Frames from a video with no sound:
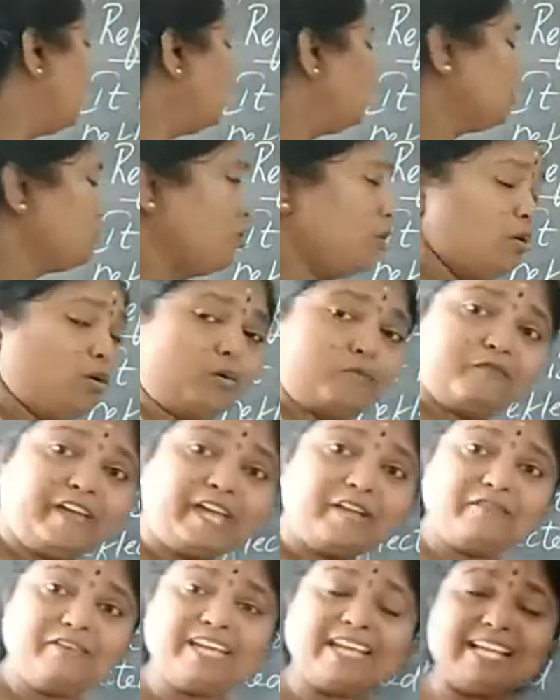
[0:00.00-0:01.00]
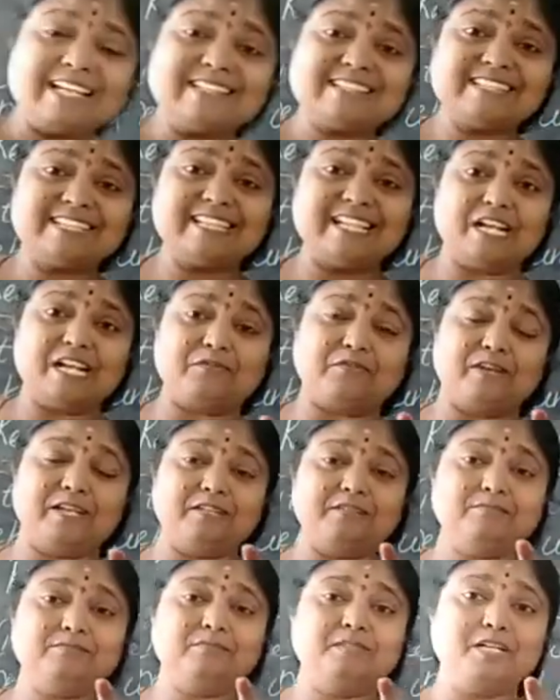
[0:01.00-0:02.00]
So, where we can see that
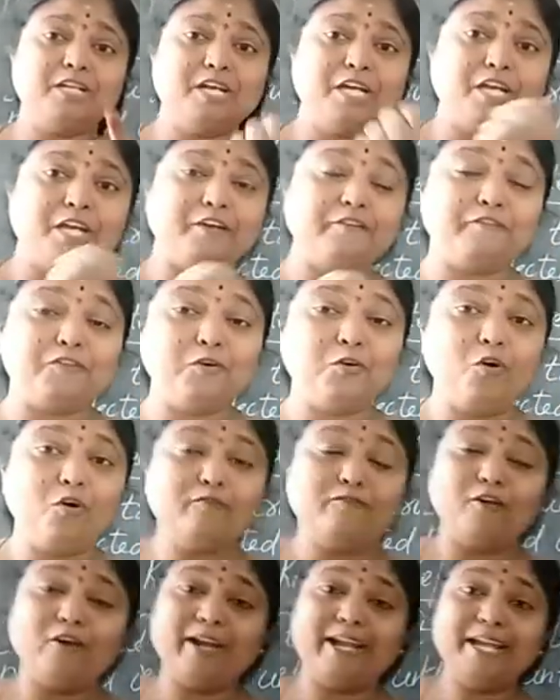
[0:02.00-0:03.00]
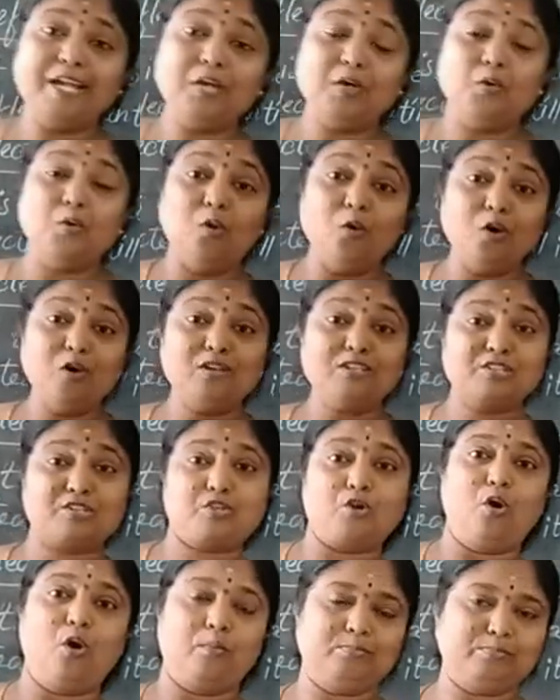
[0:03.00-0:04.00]
one? If you go for any gold
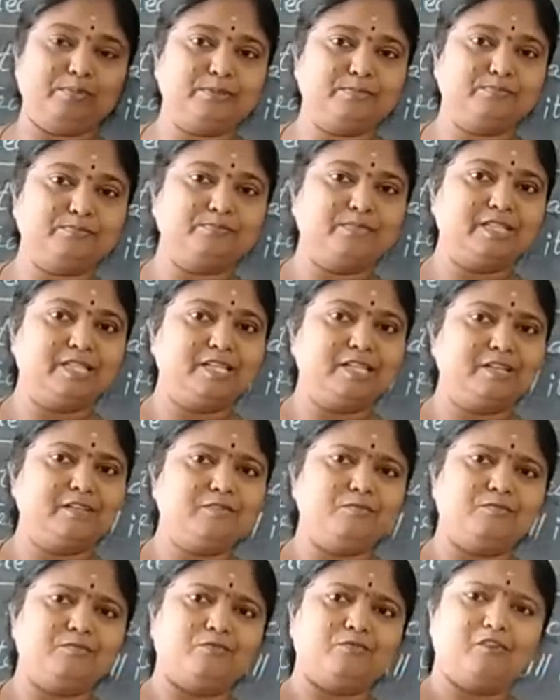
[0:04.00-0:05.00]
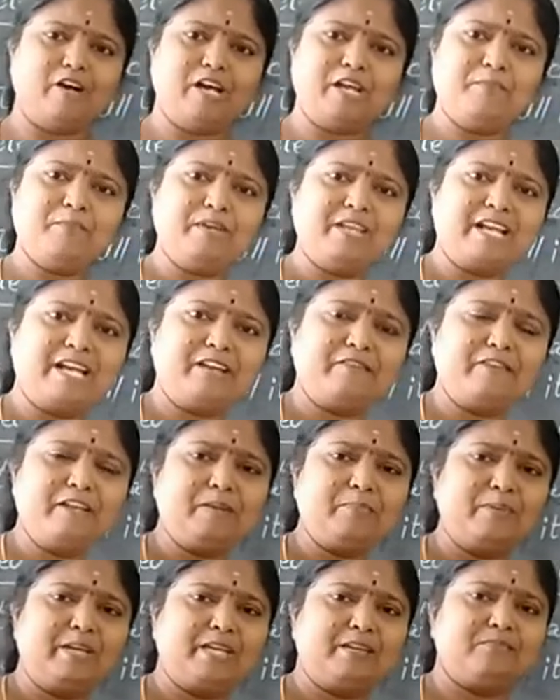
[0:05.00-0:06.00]
shop, one mirror
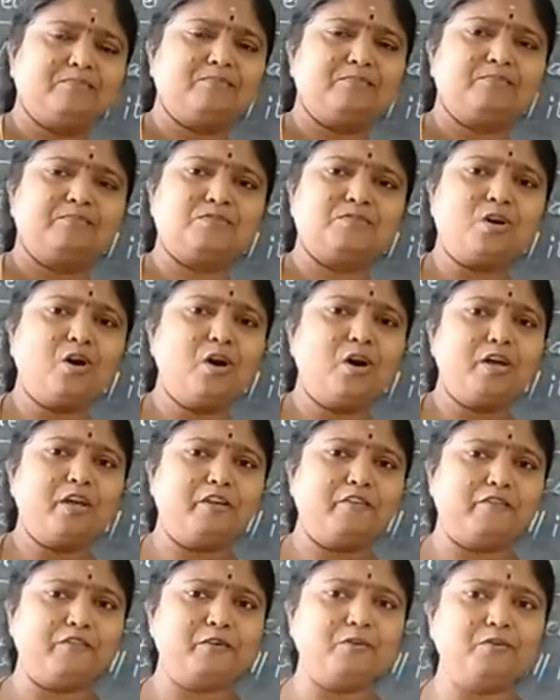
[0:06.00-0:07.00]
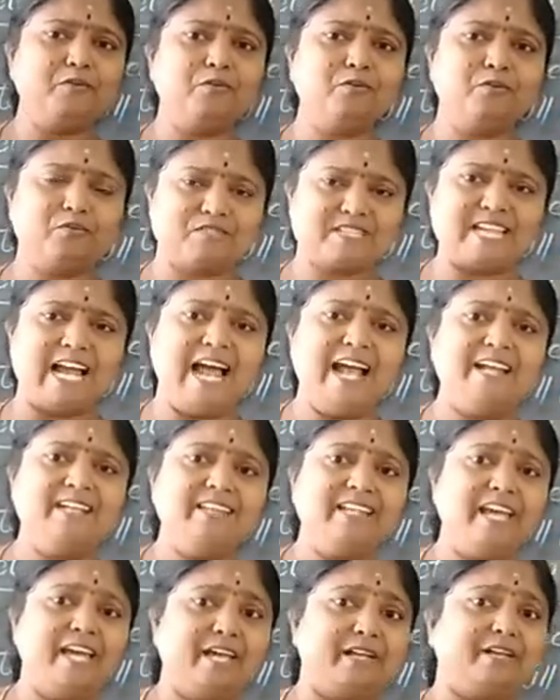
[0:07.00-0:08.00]
will be. So, if you
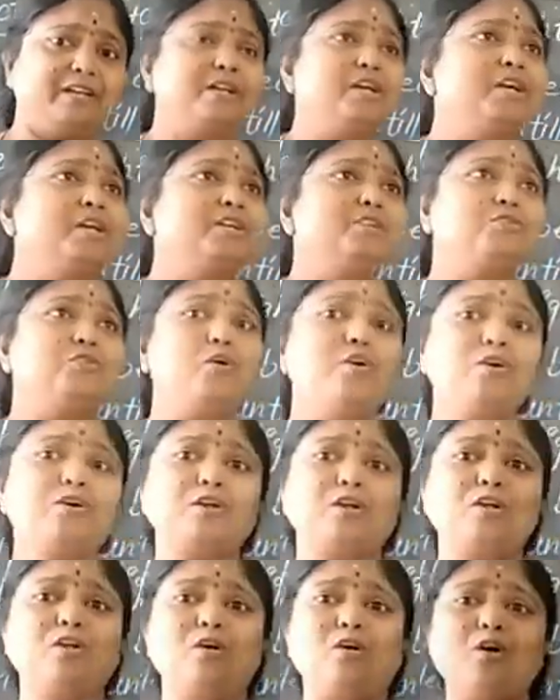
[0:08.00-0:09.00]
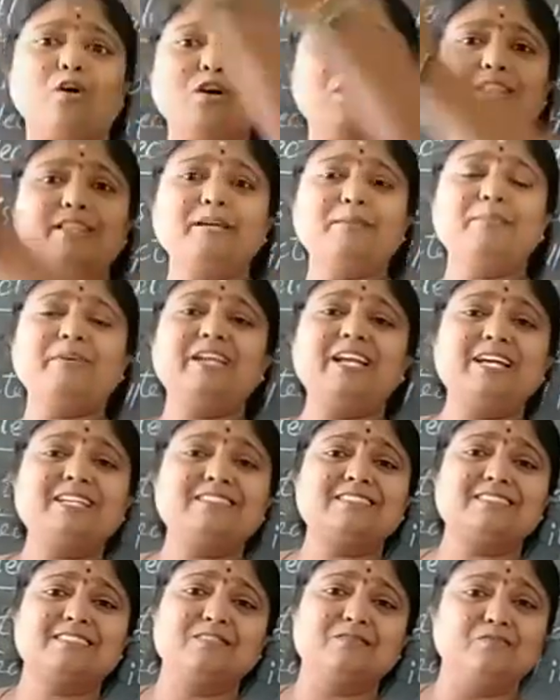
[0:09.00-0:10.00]
stand there, total all the
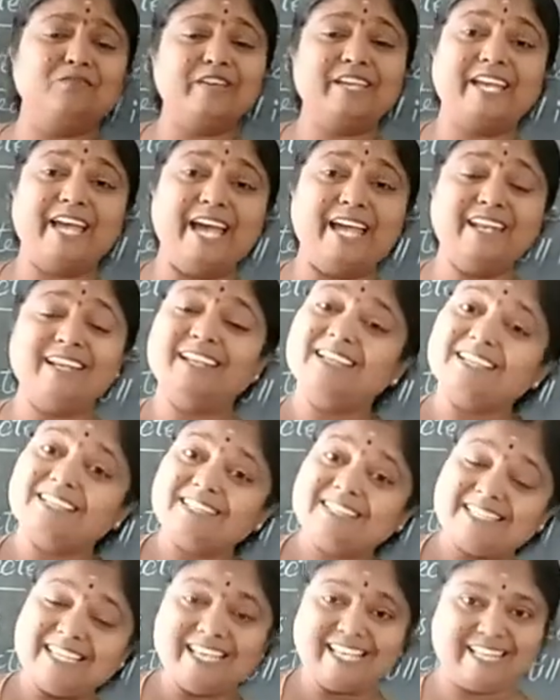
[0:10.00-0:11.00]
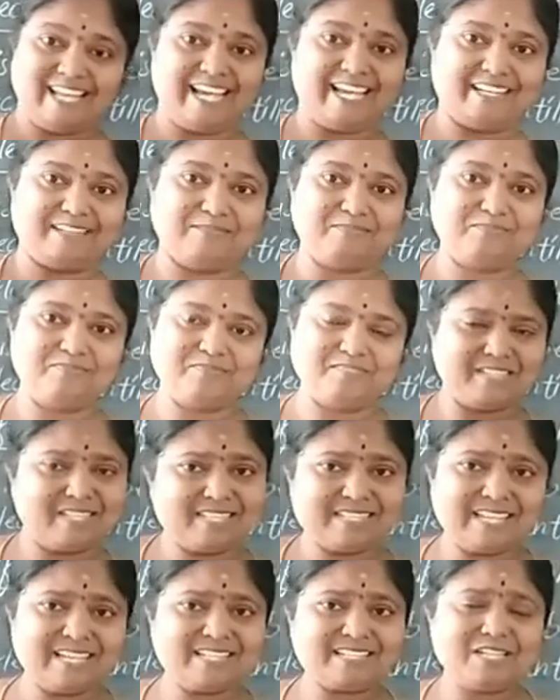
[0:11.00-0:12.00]
mirrors, we can see there.
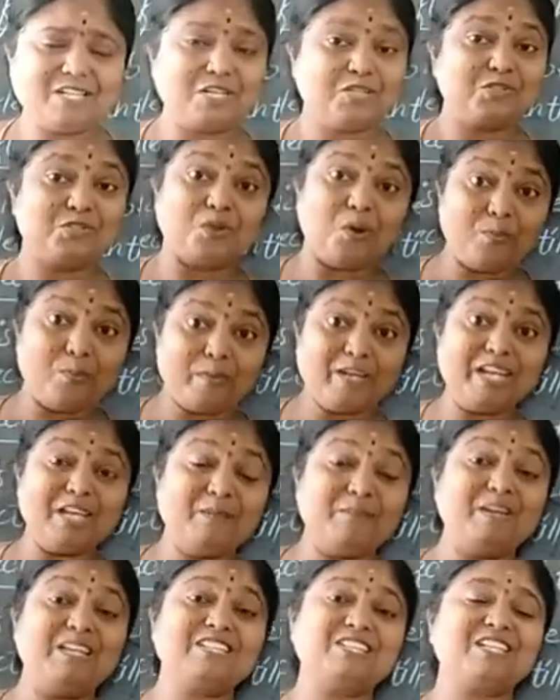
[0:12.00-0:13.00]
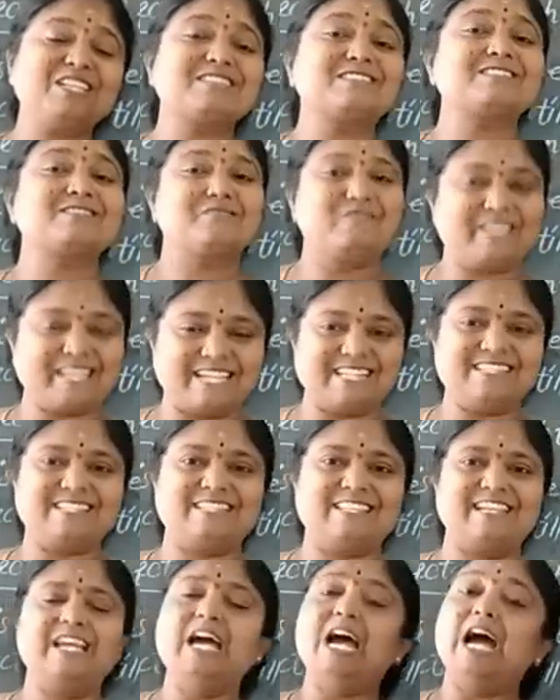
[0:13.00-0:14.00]
Is it? So many images we can see.